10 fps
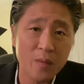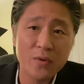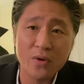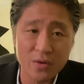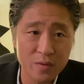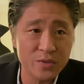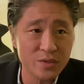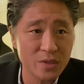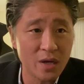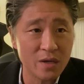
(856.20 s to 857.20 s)

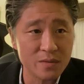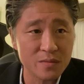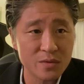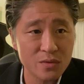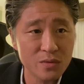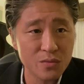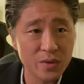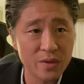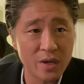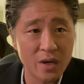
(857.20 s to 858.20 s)
agreements
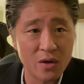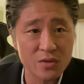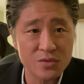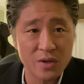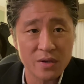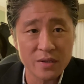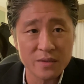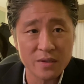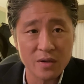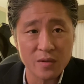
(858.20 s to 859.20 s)
with
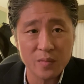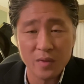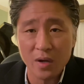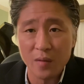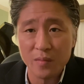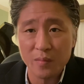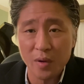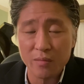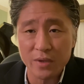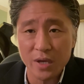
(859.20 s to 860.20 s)
Australian the
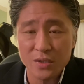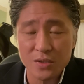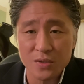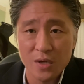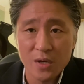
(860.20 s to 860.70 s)
publication.